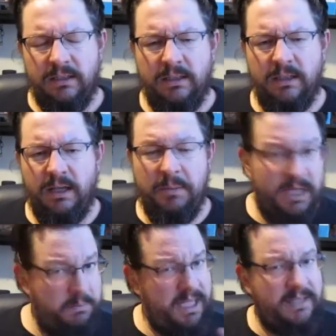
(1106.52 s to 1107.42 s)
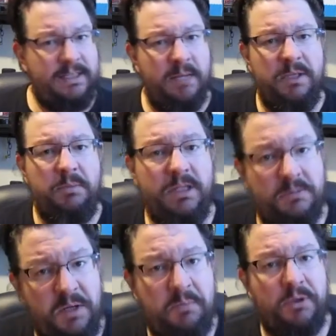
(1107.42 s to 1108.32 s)
It means something because
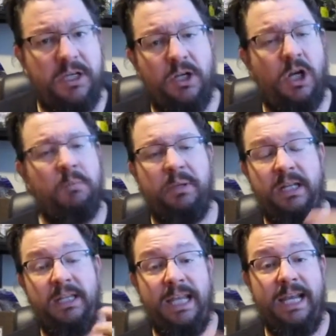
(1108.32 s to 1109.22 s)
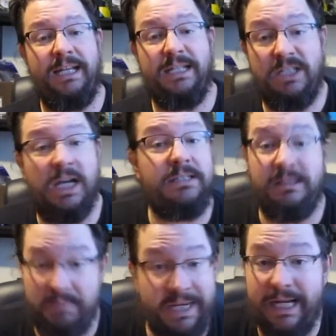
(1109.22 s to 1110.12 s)
people are getting hurt, but in the end it
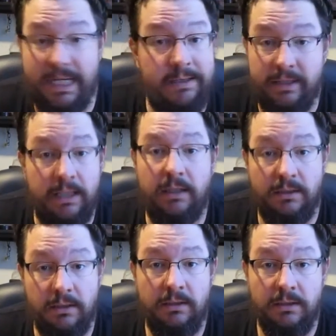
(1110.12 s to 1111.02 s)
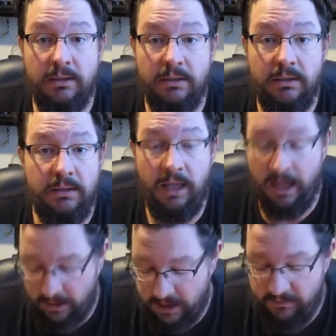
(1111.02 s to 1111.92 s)
doesn't mean anything. And
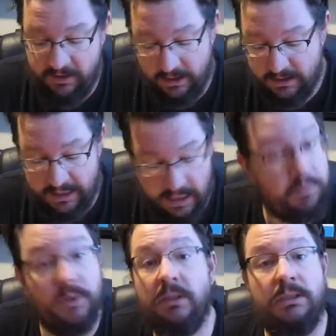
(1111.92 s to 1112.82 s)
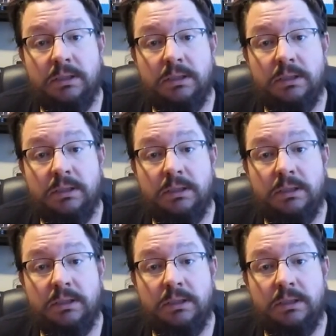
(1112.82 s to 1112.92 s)
I'll give you an example.